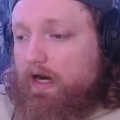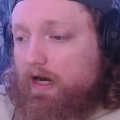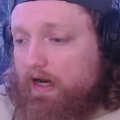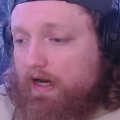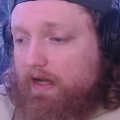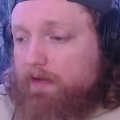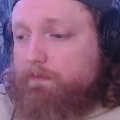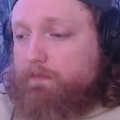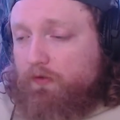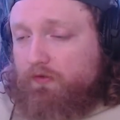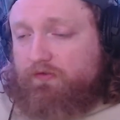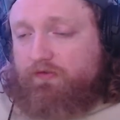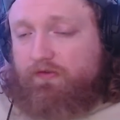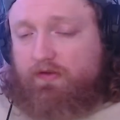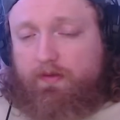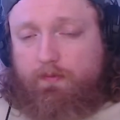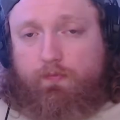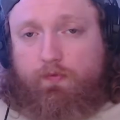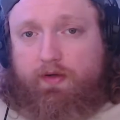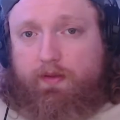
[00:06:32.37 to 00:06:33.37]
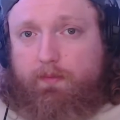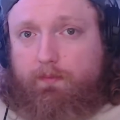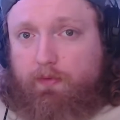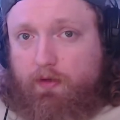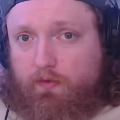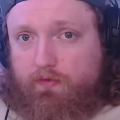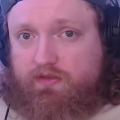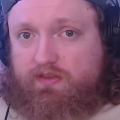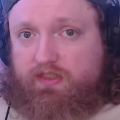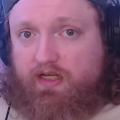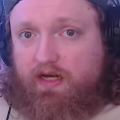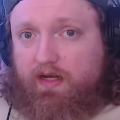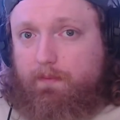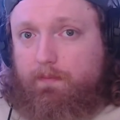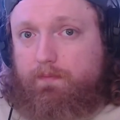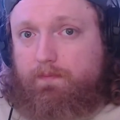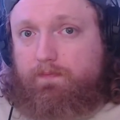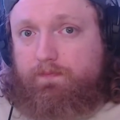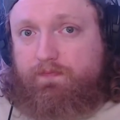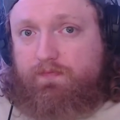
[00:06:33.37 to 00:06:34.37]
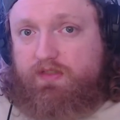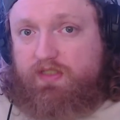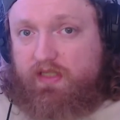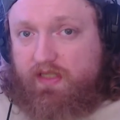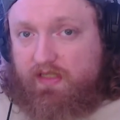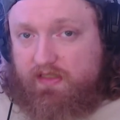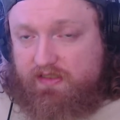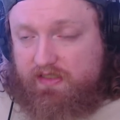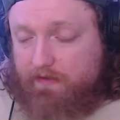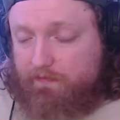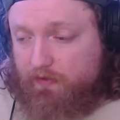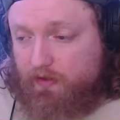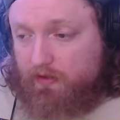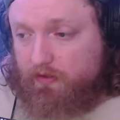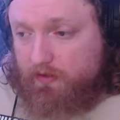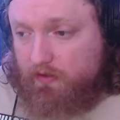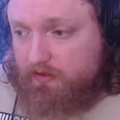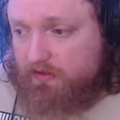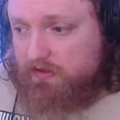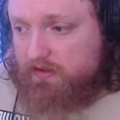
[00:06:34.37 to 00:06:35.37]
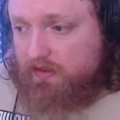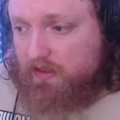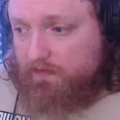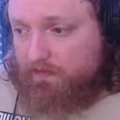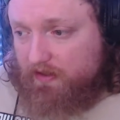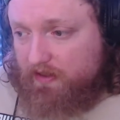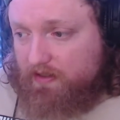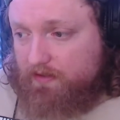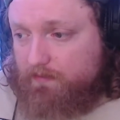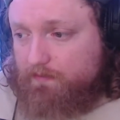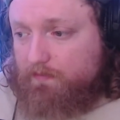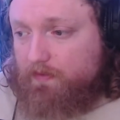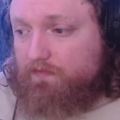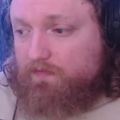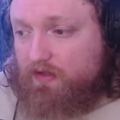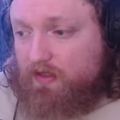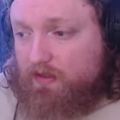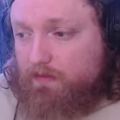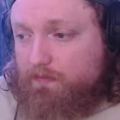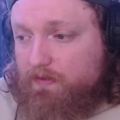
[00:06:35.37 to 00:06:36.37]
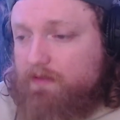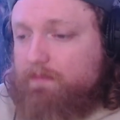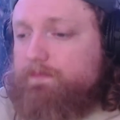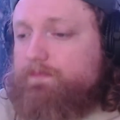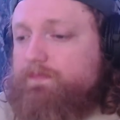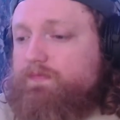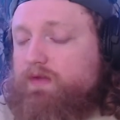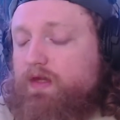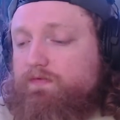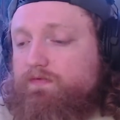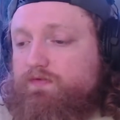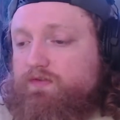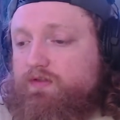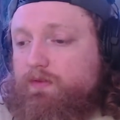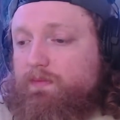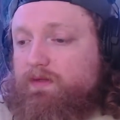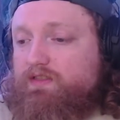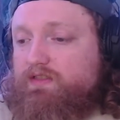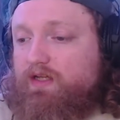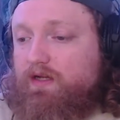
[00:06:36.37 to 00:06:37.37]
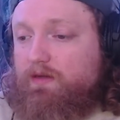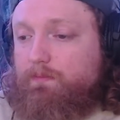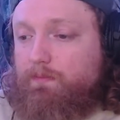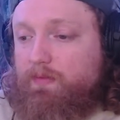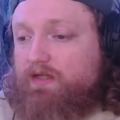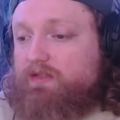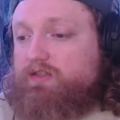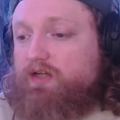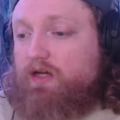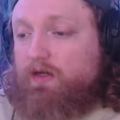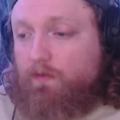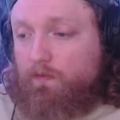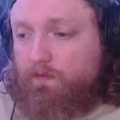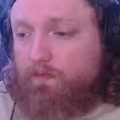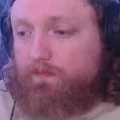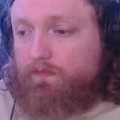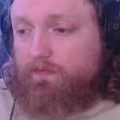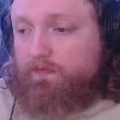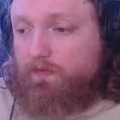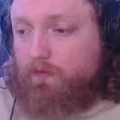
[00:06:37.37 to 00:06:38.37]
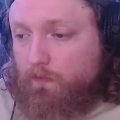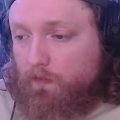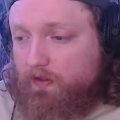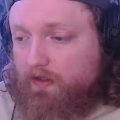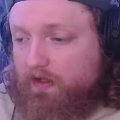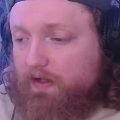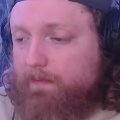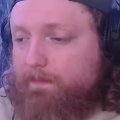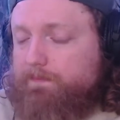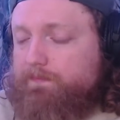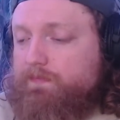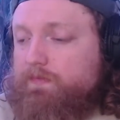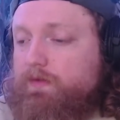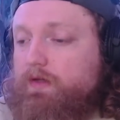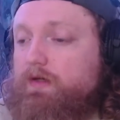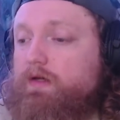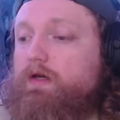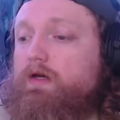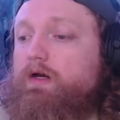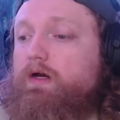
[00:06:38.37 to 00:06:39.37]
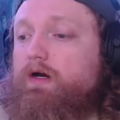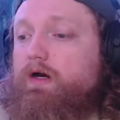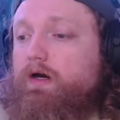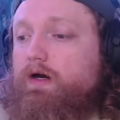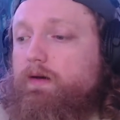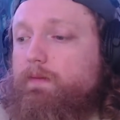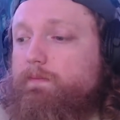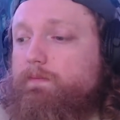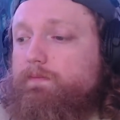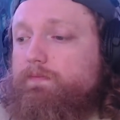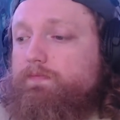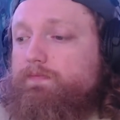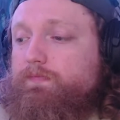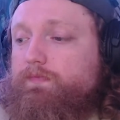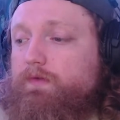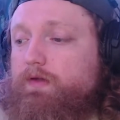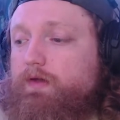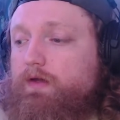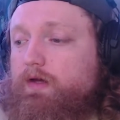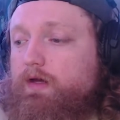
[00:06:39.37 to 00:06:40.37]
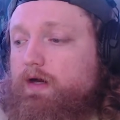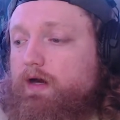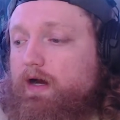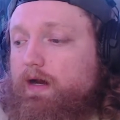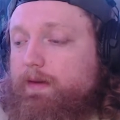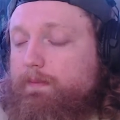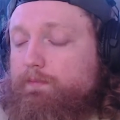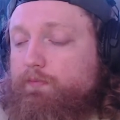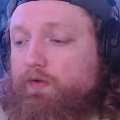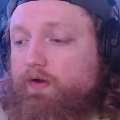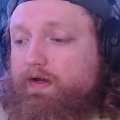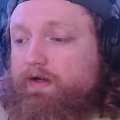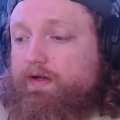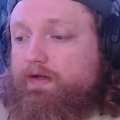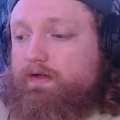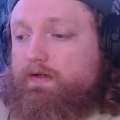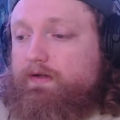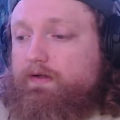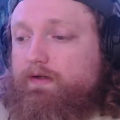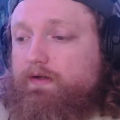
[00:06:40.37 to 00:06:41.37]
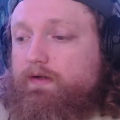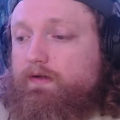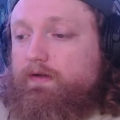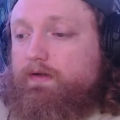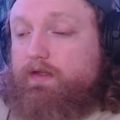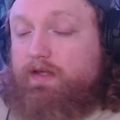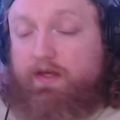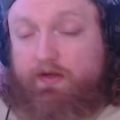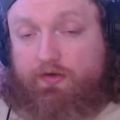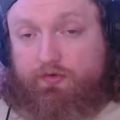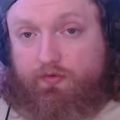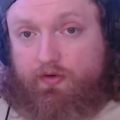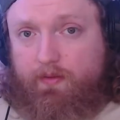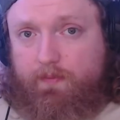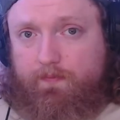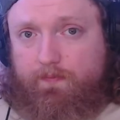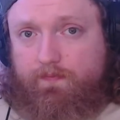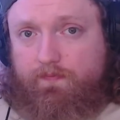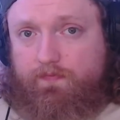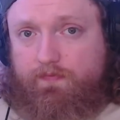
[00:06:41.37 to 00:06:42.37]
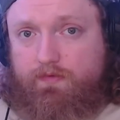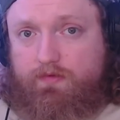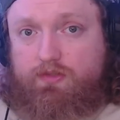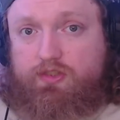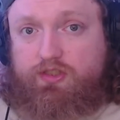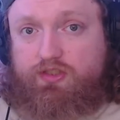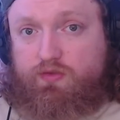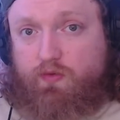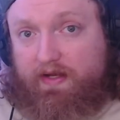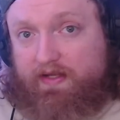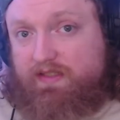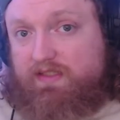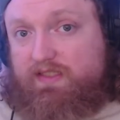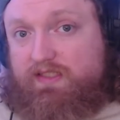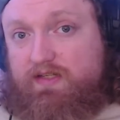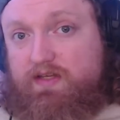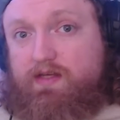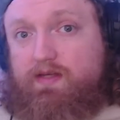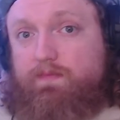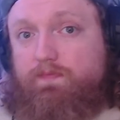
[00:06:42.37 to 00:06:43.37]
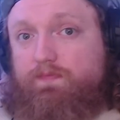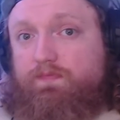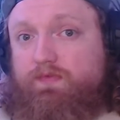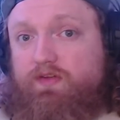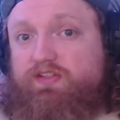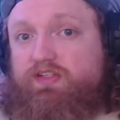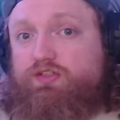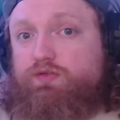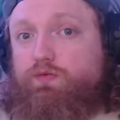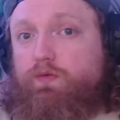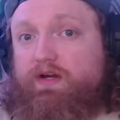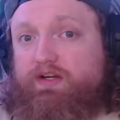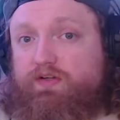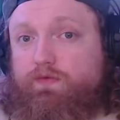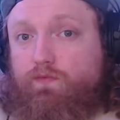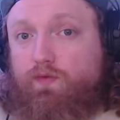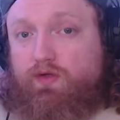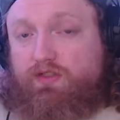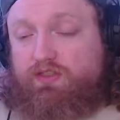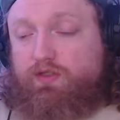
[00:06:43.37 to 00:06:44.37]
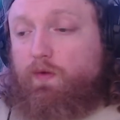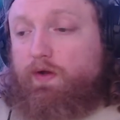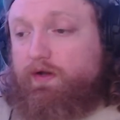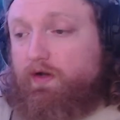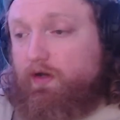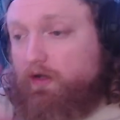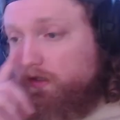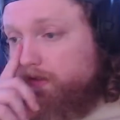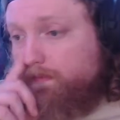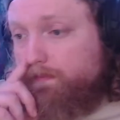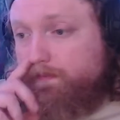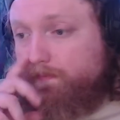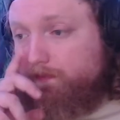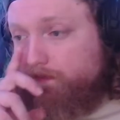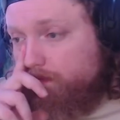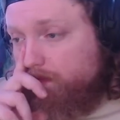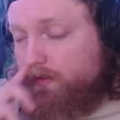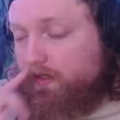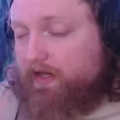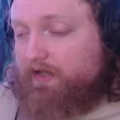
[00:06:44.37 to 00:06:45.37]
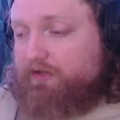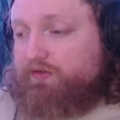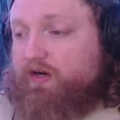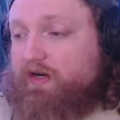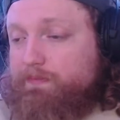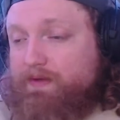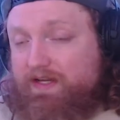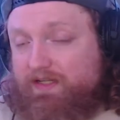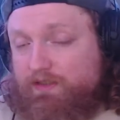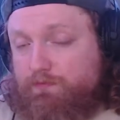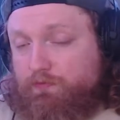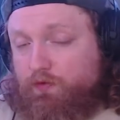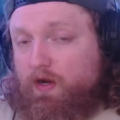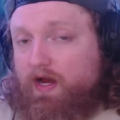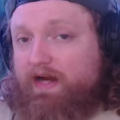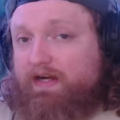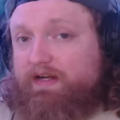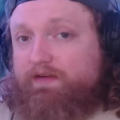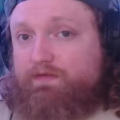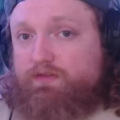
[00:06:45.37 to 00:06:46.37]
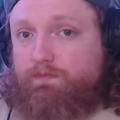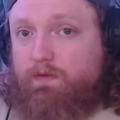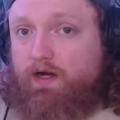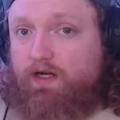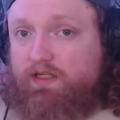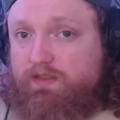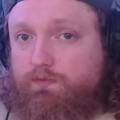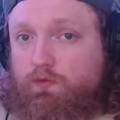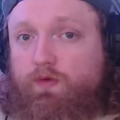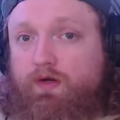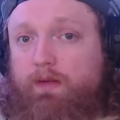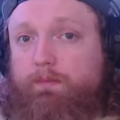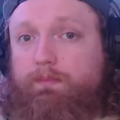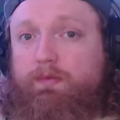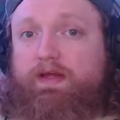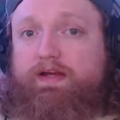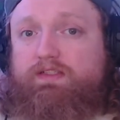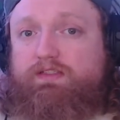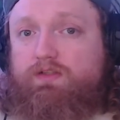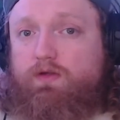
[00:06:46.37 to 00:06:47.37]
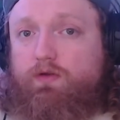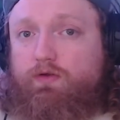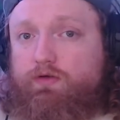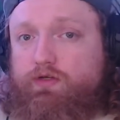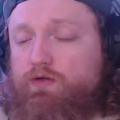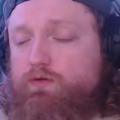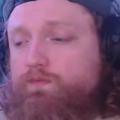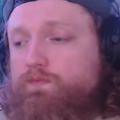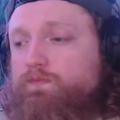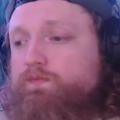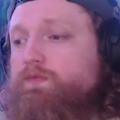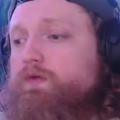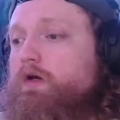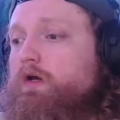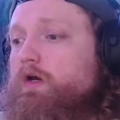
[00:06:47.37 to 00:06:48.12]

I personally bring borrowed time to get safe unhooks if I need if need be, if somebody's getting, being tunneled or whatnot. Um, I bring Kindred just so I can see the situation of what's going on. I try to be as proactive as possible when I'm playing solo queue.